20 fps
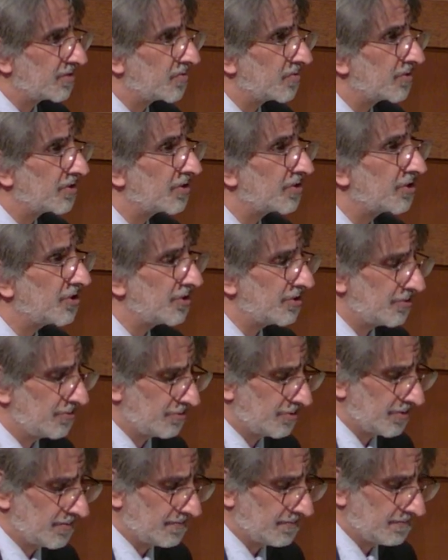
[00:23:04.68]
were his
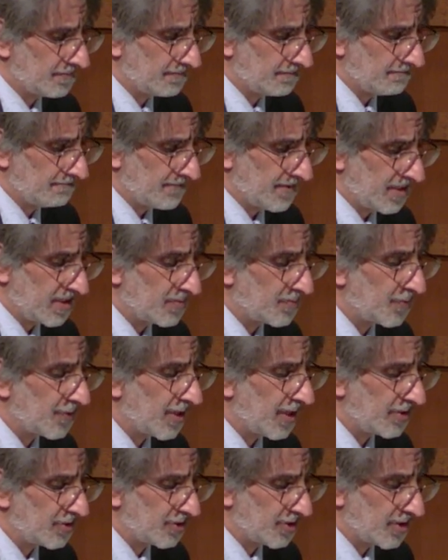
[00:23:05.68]
children, his
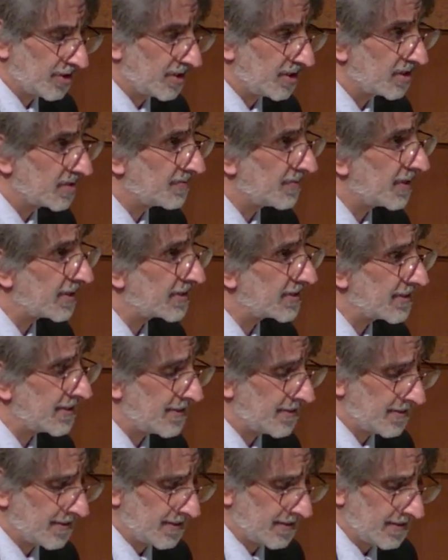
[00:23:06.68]
progeny, his
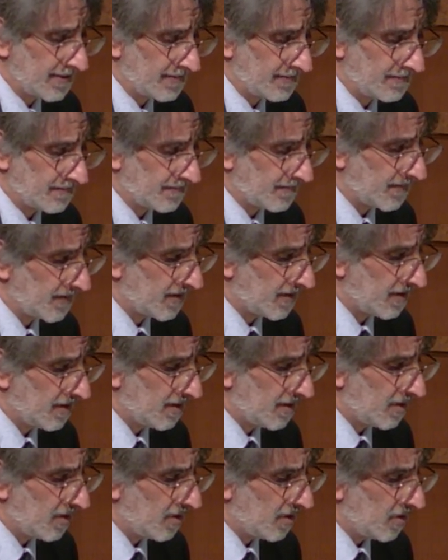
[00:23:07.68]
posterity.
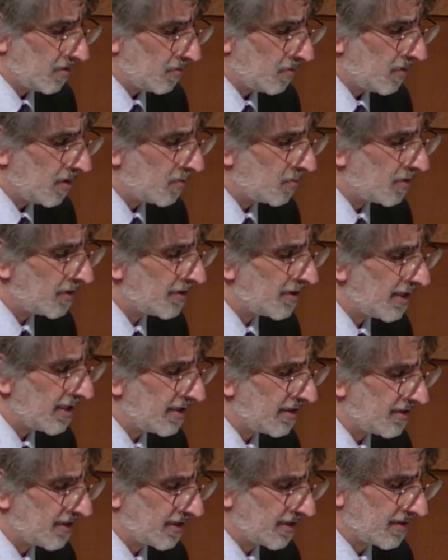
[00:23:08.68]
What would they
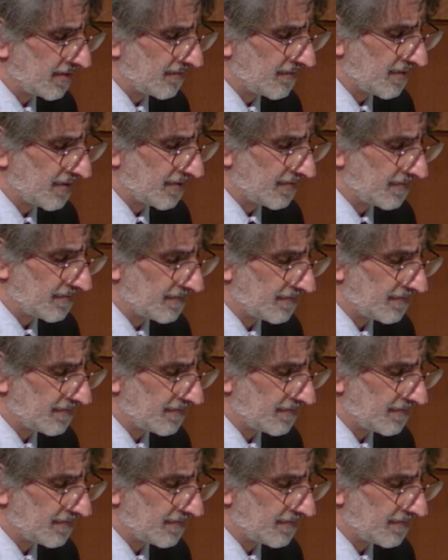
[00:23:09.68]
think of him?